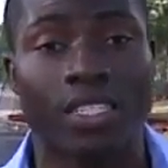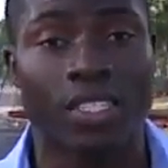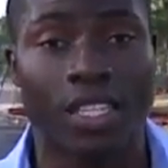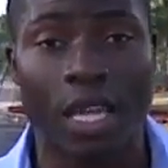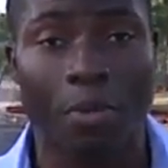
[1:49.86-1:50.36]

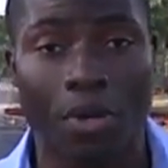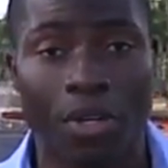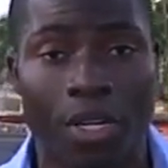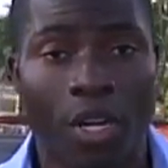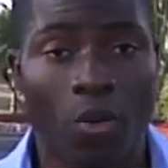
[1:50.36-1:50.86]
this
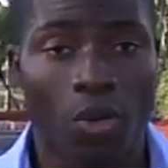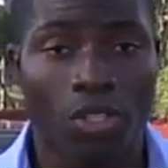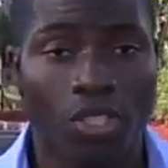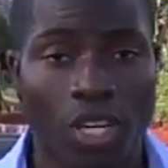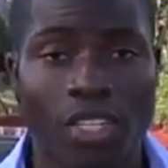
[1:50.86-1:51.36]
neighborhood
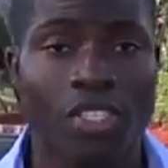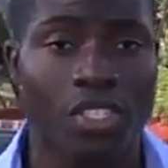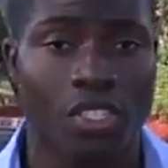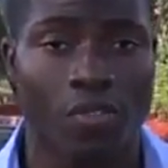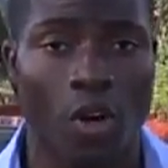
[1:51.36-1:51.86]
where
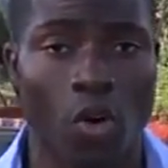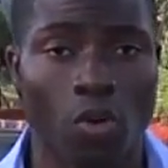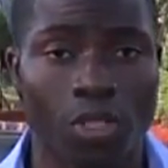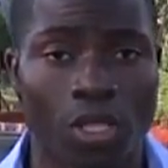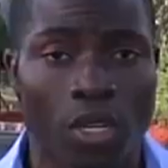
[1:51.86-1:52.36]
dozens of
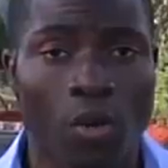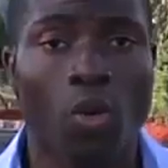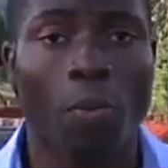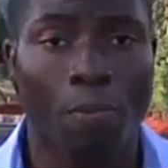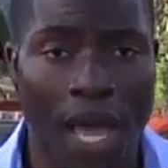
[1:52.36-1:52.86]
homes
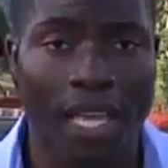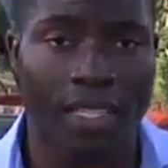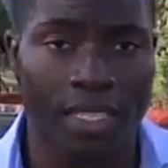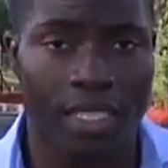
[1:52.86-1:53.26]
were badly